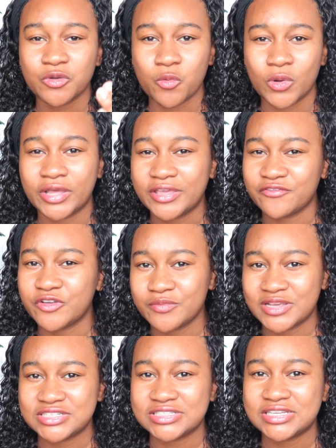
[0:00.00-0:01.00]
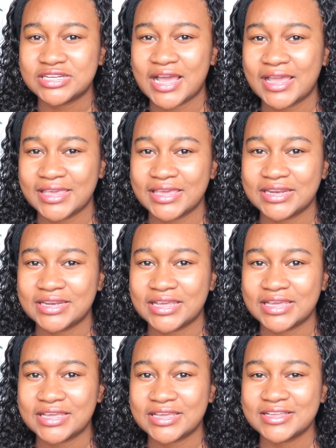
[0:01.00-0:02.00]
what information I can
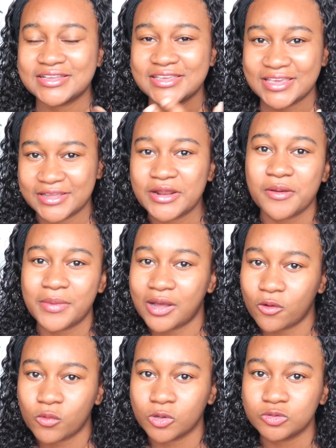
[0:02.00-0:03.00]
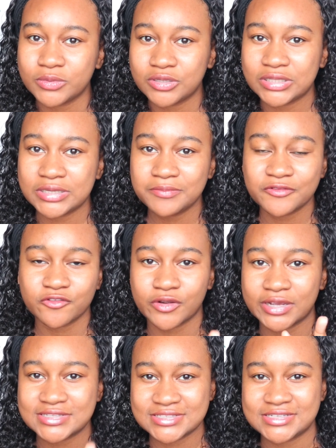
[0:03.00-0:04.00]
get about world building
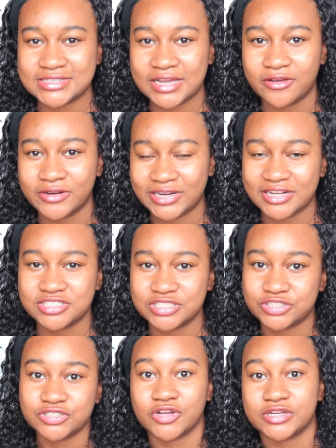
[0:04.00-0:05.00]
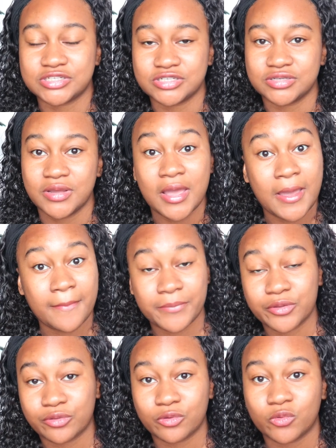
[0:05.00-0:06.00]
before I sit down and actually start to
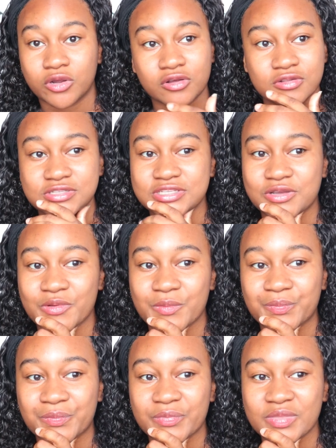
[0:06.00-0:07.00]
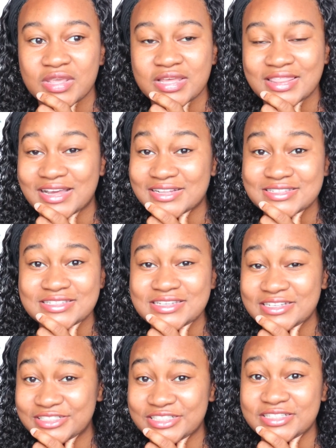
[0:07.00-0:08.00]
build the world. So that's the
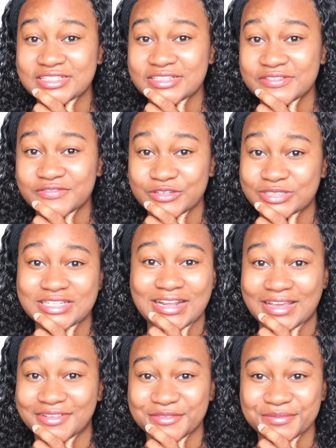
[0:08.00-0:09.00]
agenda for today.